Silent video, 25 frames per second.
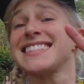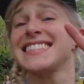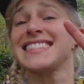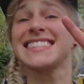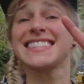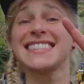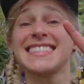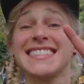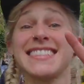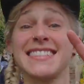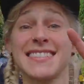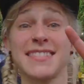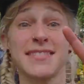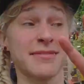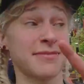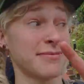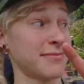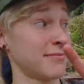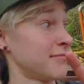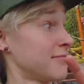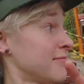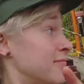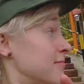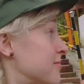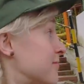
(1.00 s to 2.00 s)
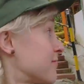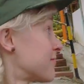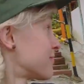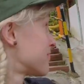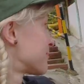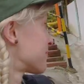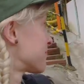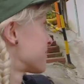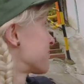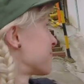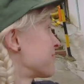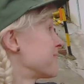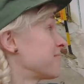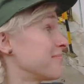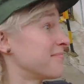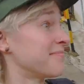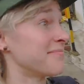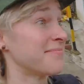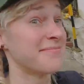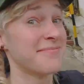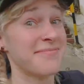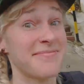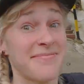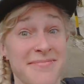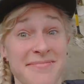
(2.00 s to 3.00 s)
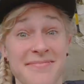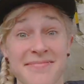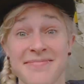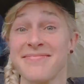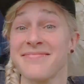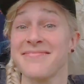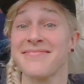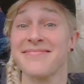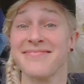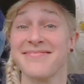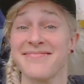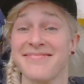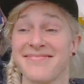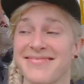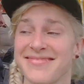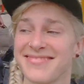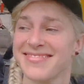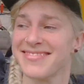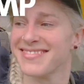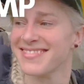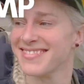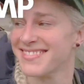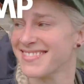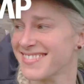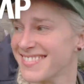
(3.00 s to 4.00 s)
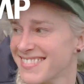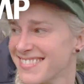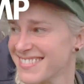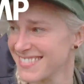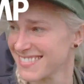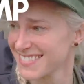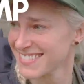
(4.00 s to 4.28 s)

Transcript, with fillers: Hello and welcome to Fermentation Training Camp.